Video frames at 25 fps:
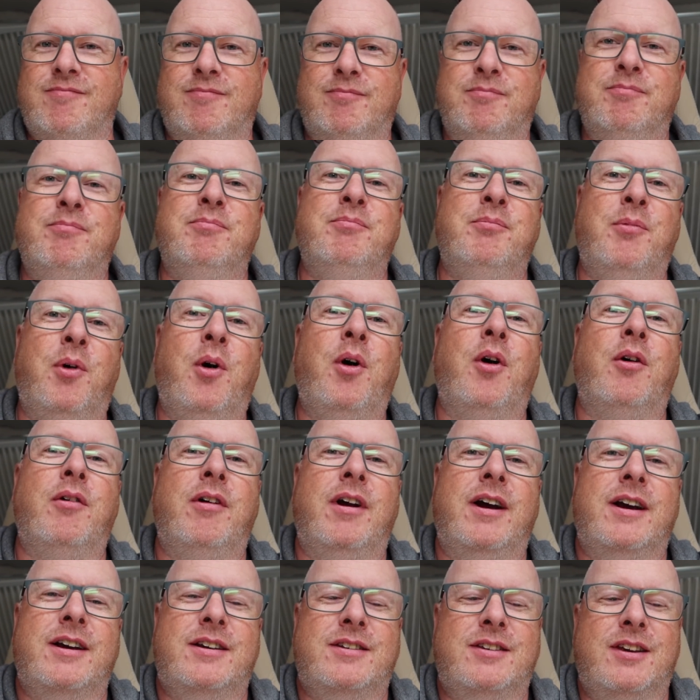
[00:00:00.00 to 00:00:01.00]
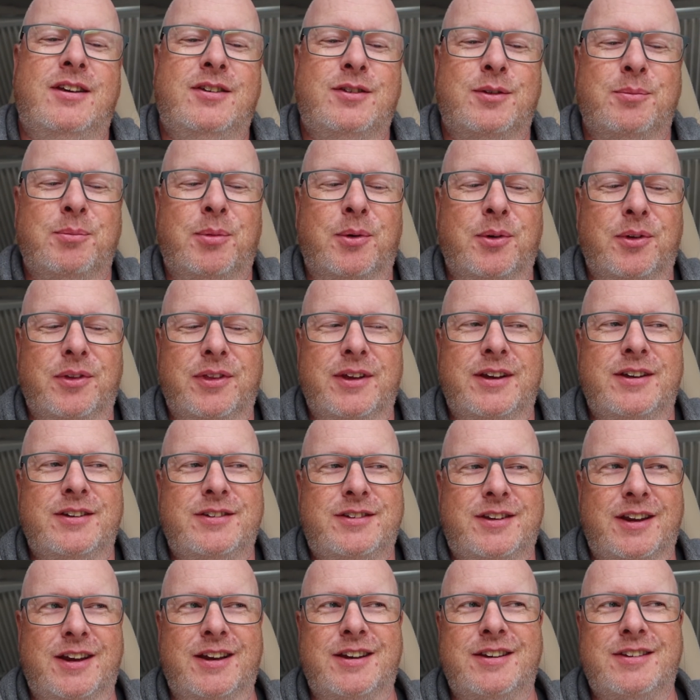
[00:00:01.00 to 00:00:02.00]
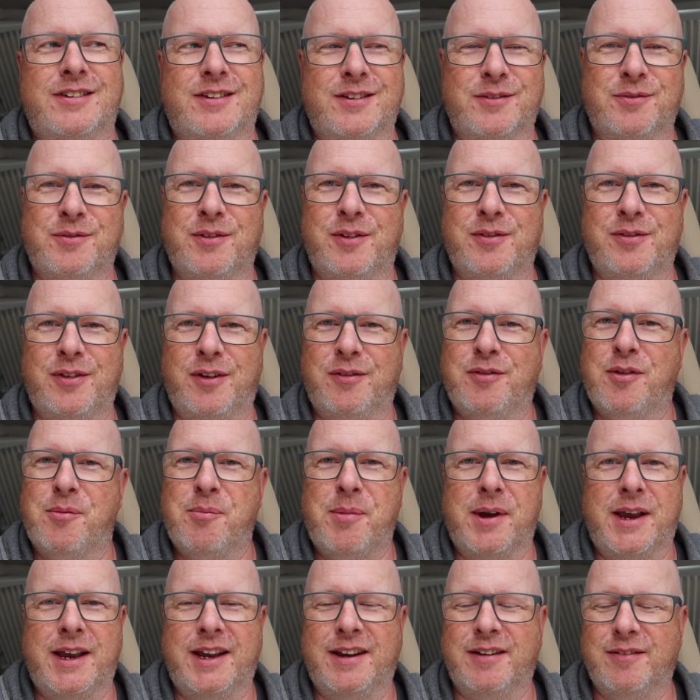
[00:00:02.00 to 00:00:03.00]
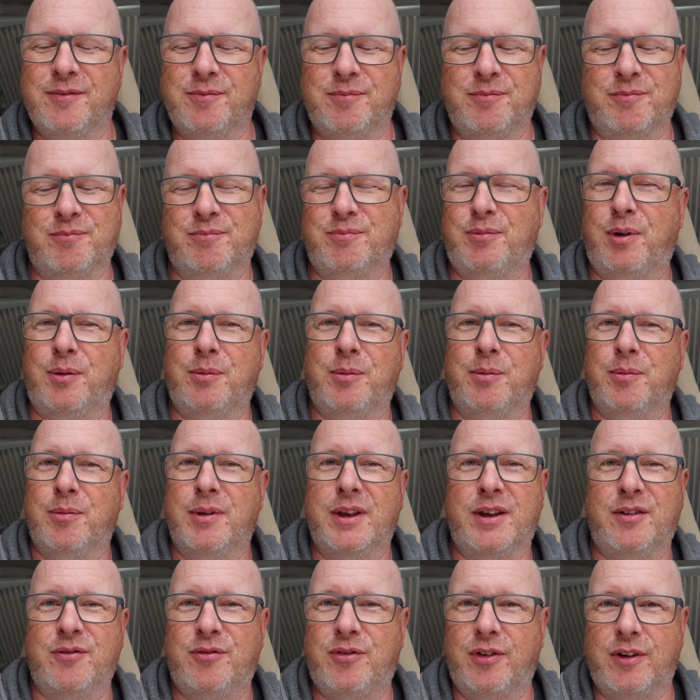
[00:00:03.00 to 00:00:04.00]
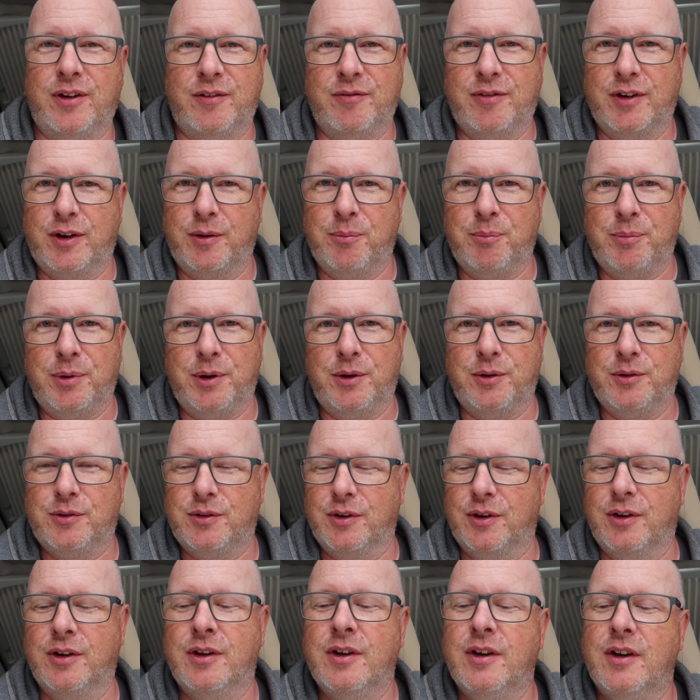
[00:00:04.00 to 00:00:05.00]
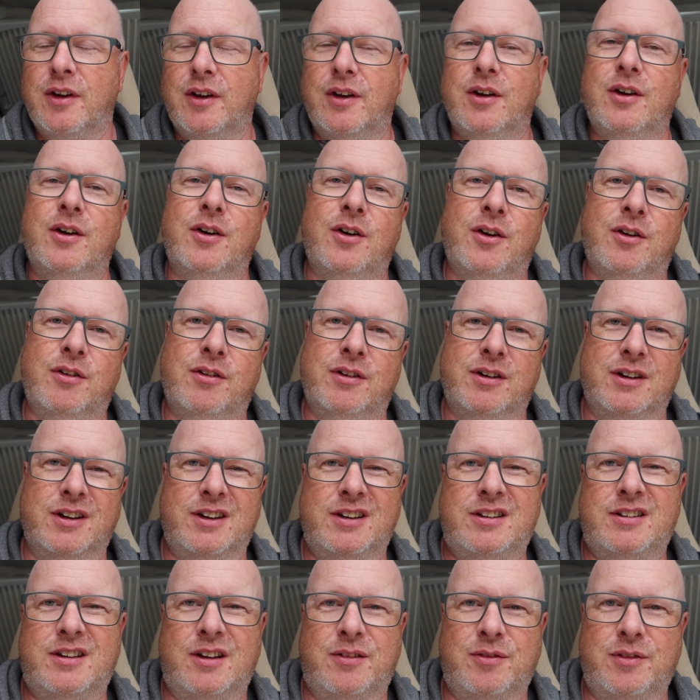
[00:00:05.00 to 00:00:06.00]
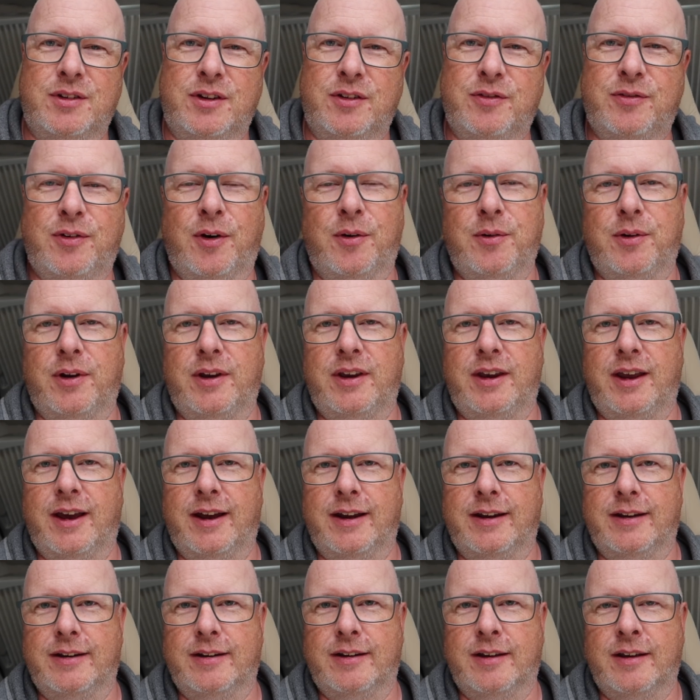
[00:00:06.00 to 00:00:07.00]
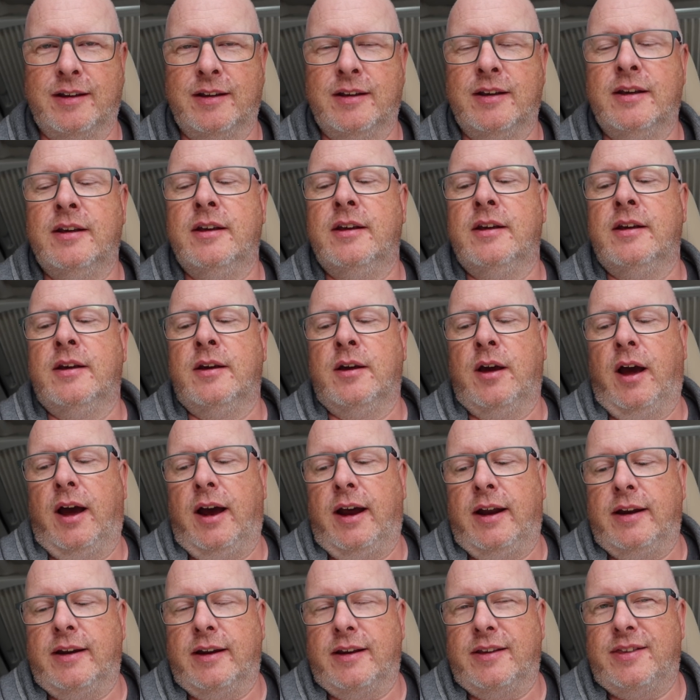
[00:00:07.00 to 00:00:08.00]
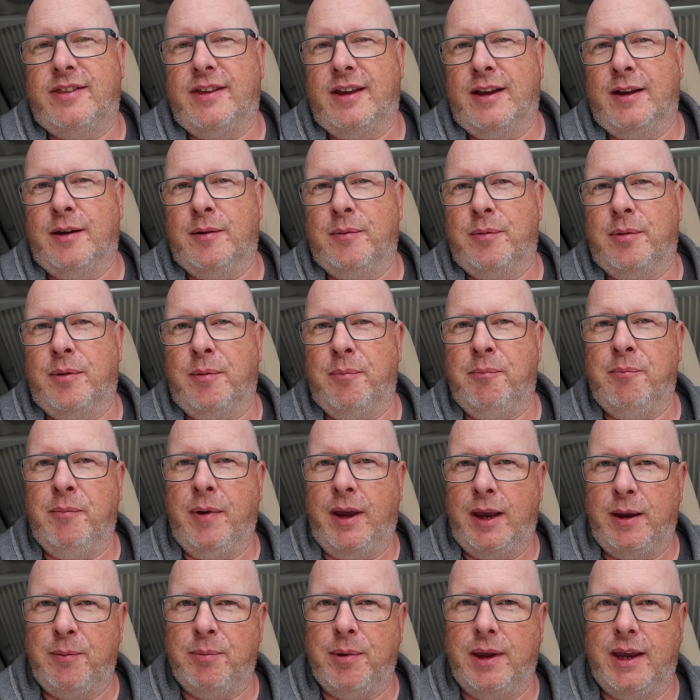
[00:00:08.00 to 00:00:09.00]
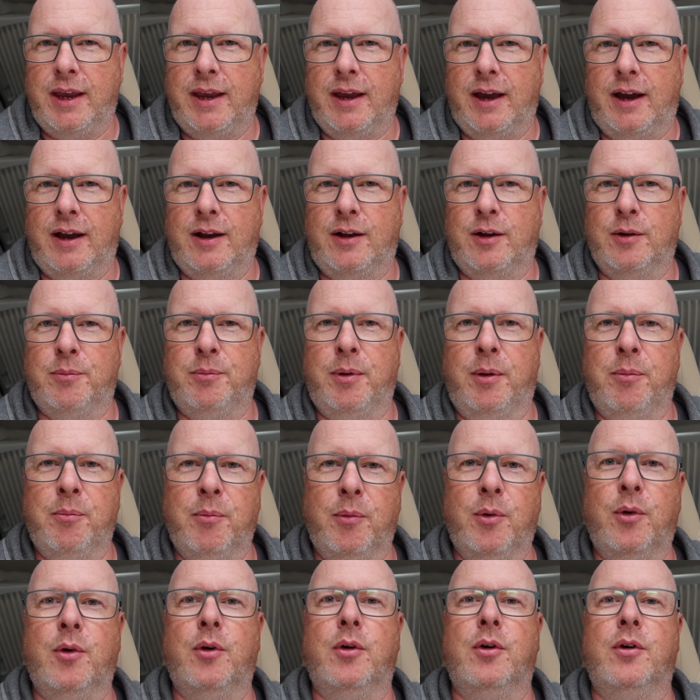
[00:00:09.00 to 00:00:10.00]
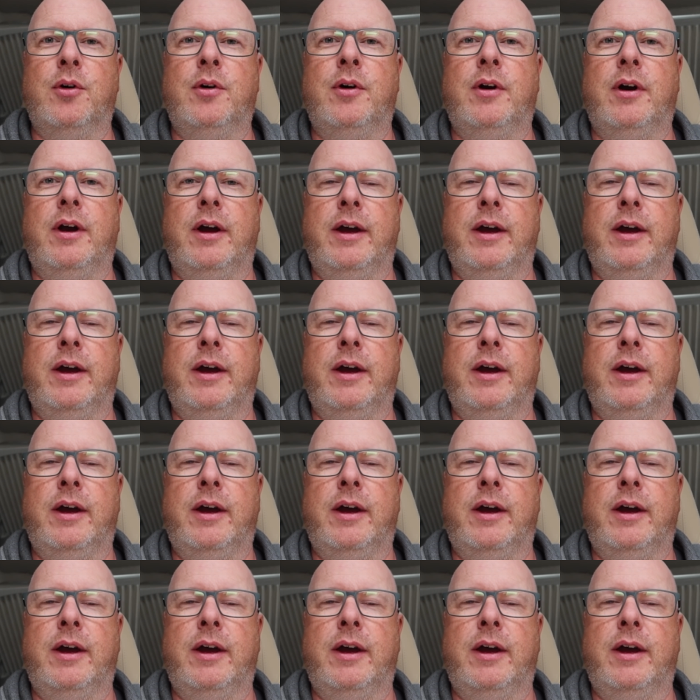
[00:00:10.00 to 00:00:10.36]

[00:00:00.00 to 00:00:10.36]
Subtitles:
more accessible these days than we've ever been, probably in front of a computer or at least having your phone in your hand. And I think maybe I could be more